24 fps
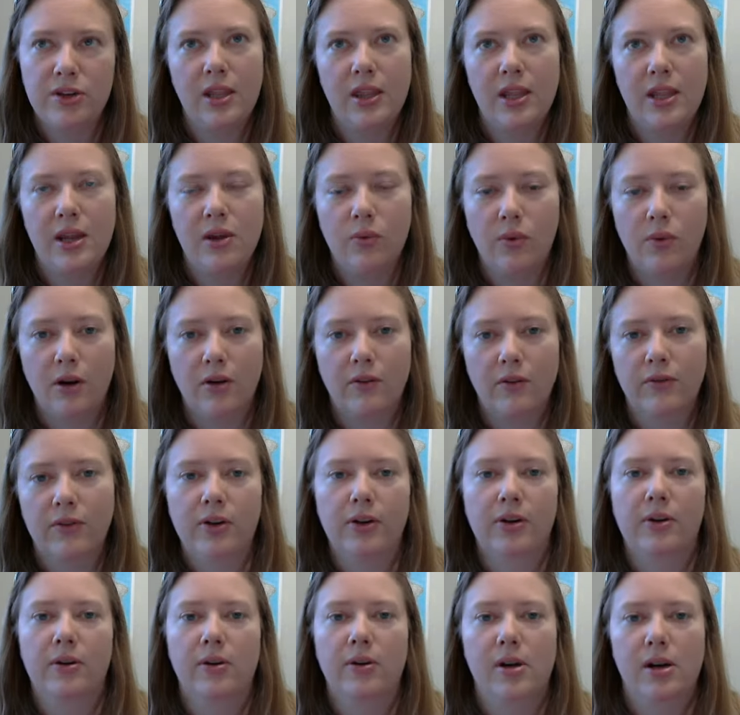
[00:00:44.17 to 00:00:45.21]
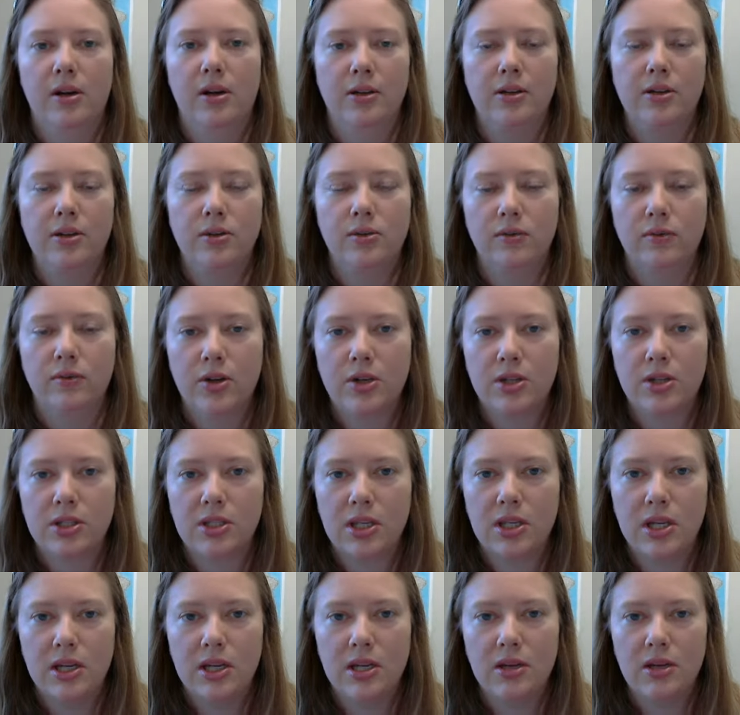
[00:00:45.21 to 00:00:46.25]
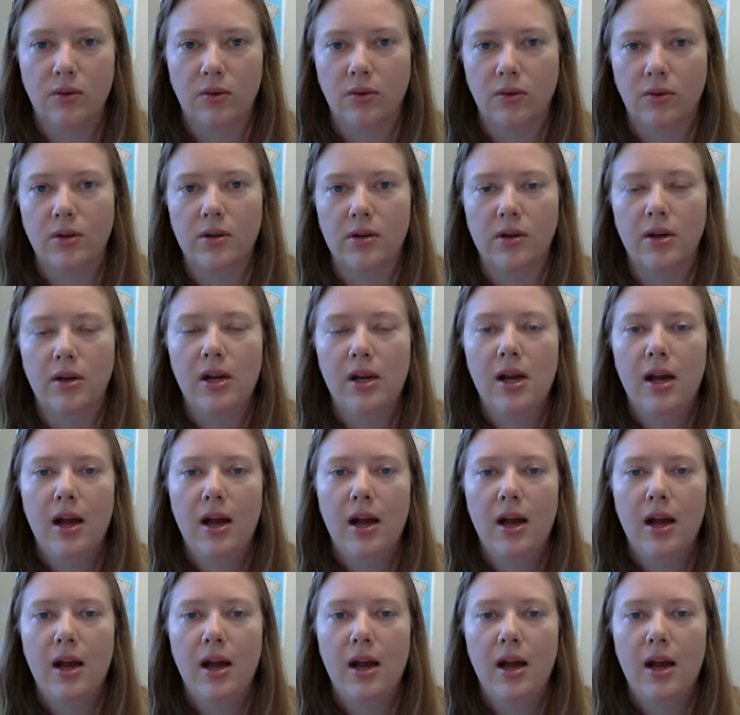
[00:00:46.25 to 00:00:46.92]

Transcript: and they work for a university or